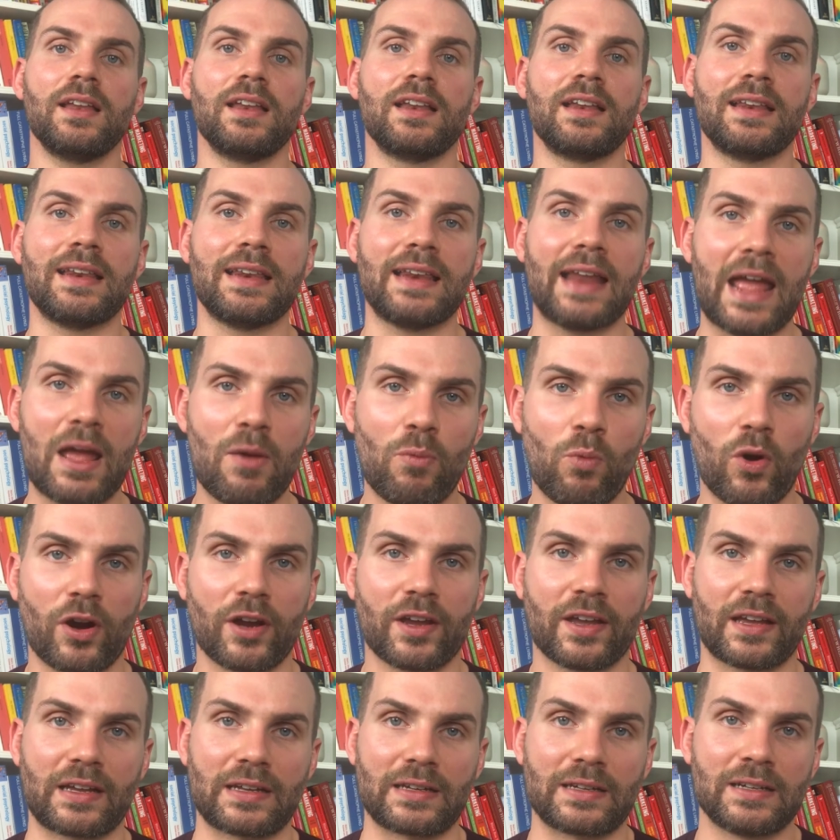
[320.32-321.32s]

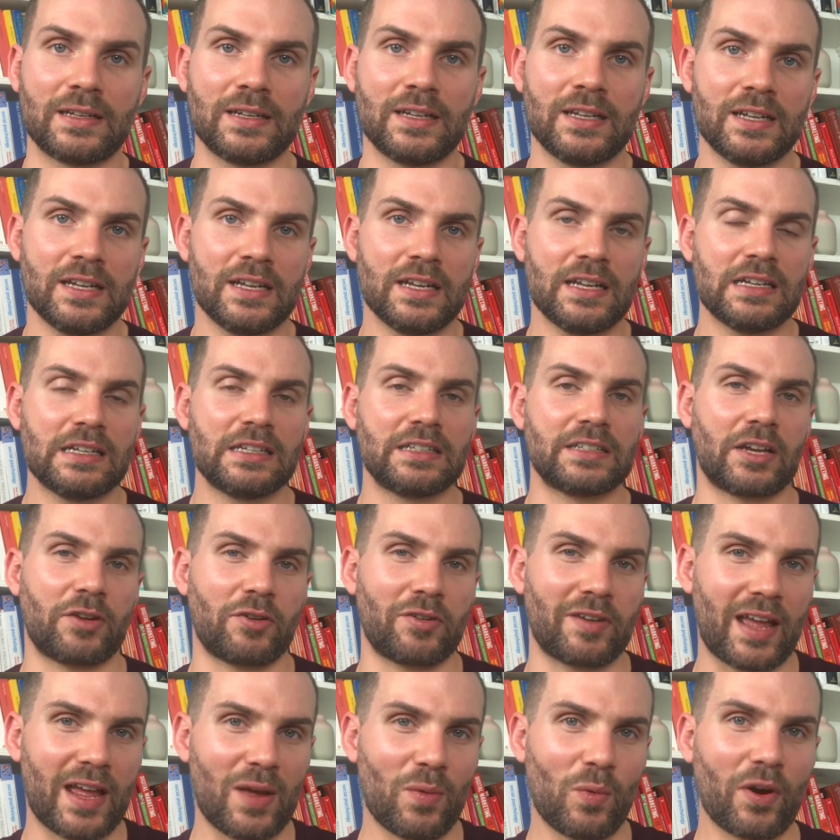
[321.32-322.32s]
networking. Now,
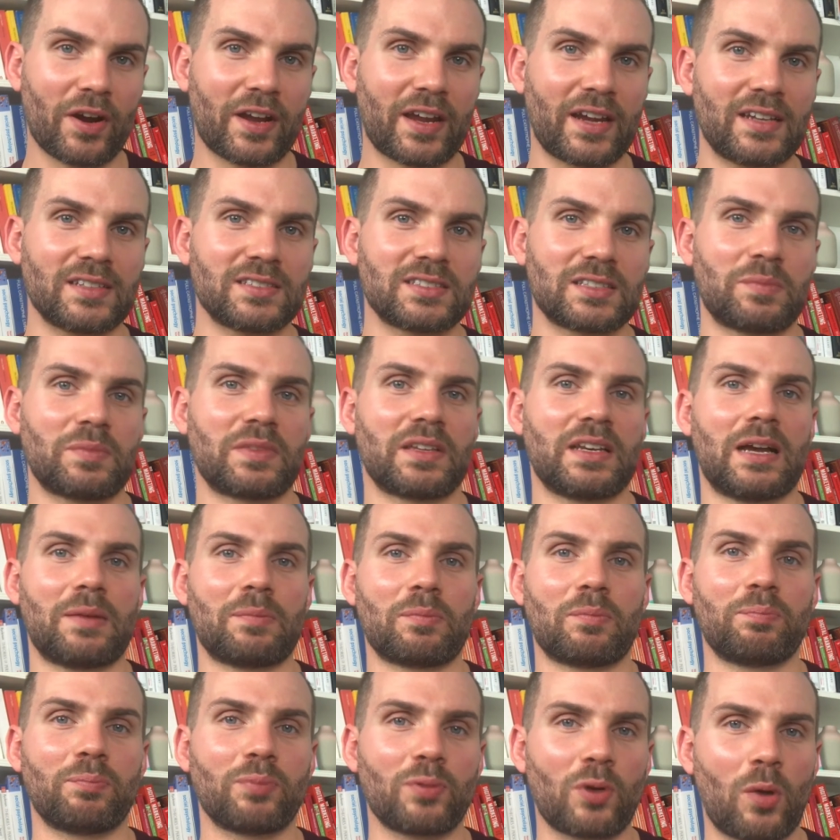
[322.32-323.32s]
networking is something
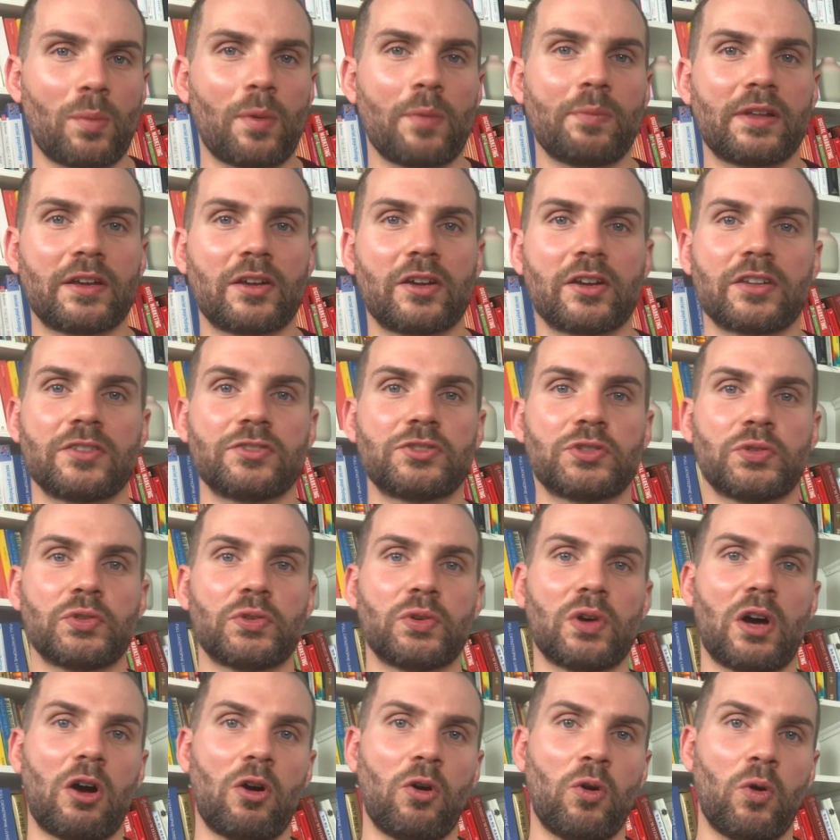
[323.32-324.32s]
I'm probably going to
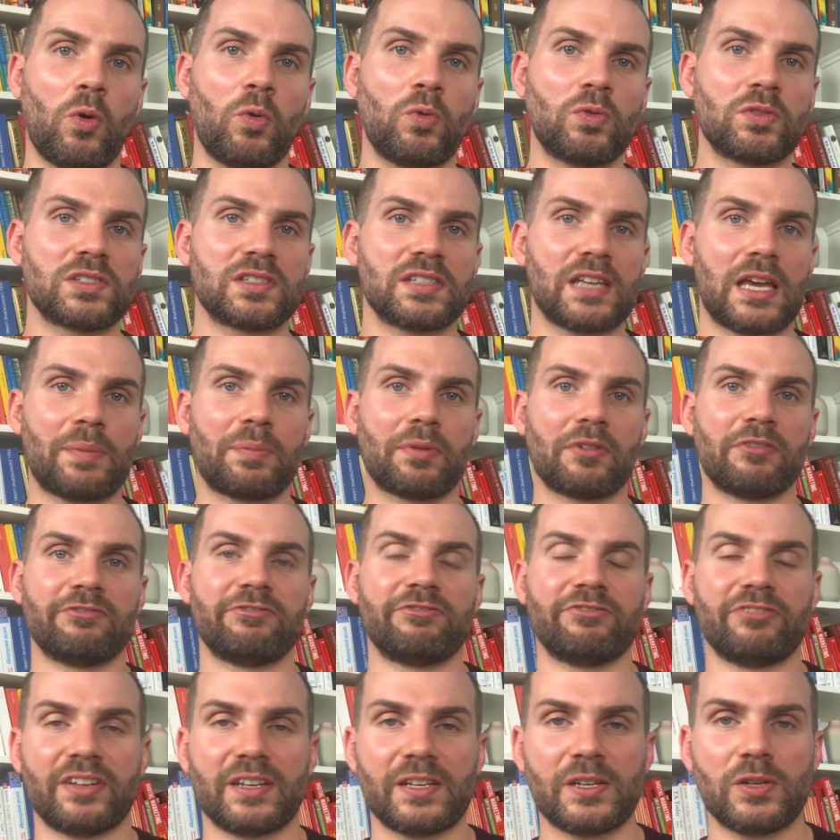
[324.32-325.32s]
do a whole separate
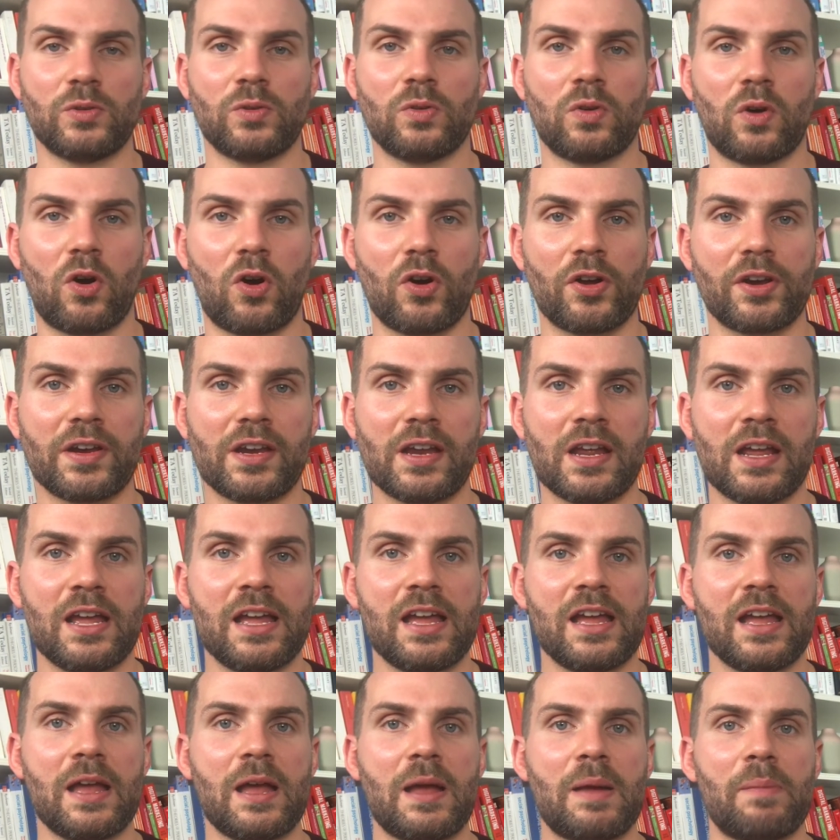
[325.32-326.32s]
video on,
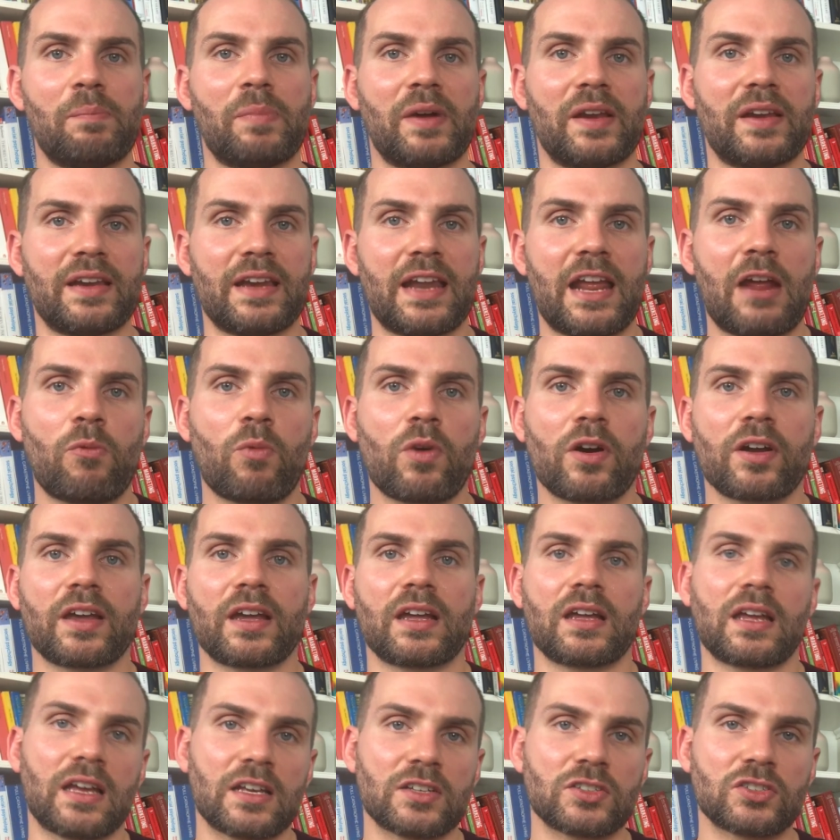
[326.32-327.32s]
but
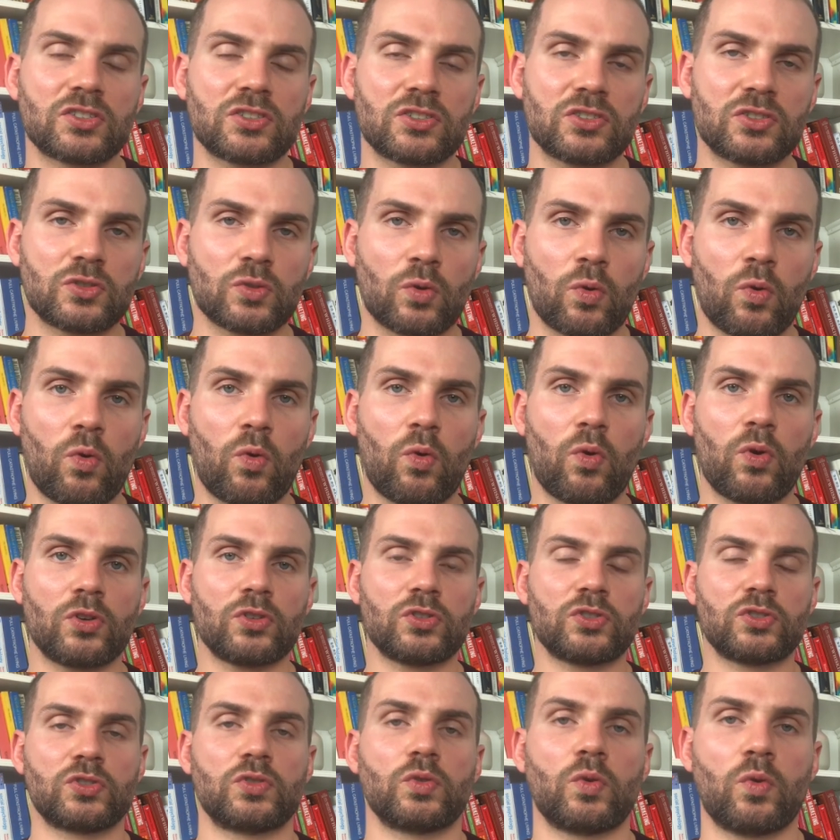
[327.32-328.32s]
networking is so
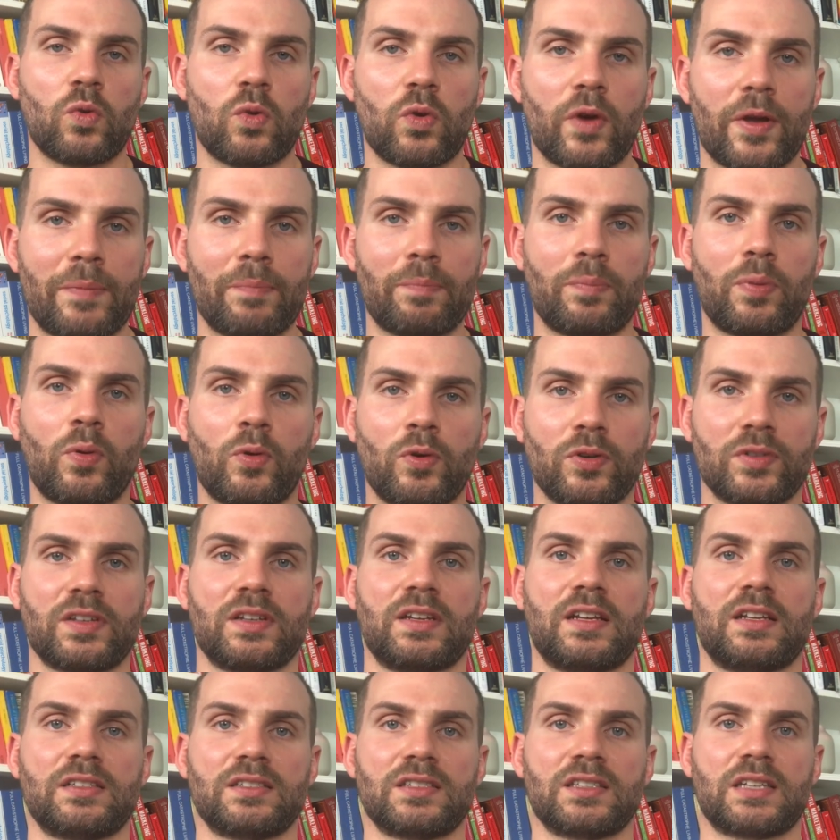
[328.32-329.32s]

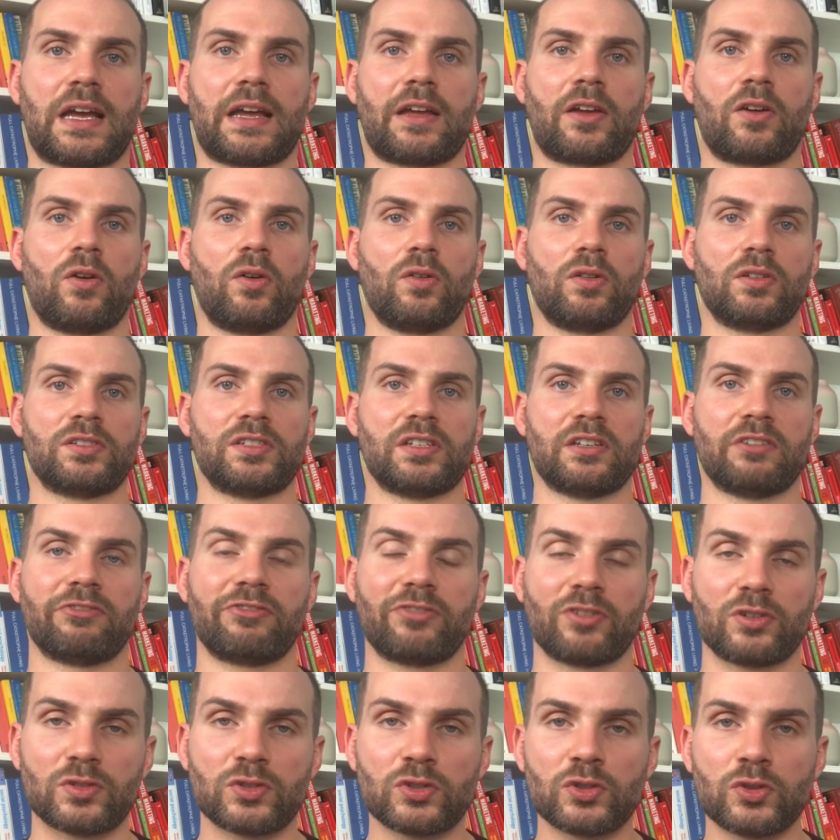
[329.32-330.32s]
important in psychology
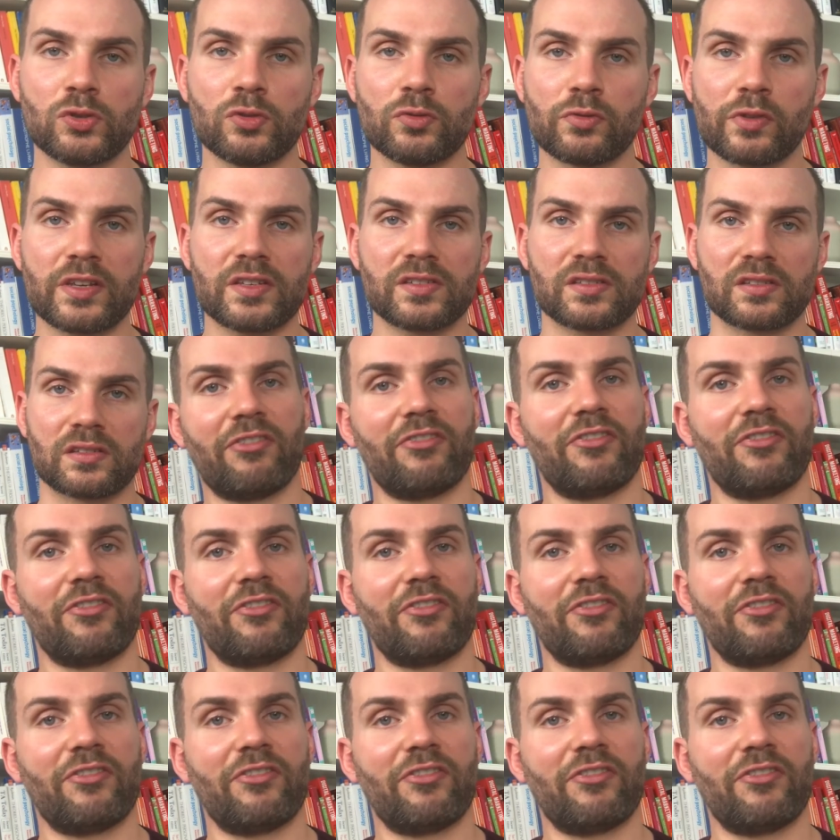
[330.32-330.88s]
for 2 reasons.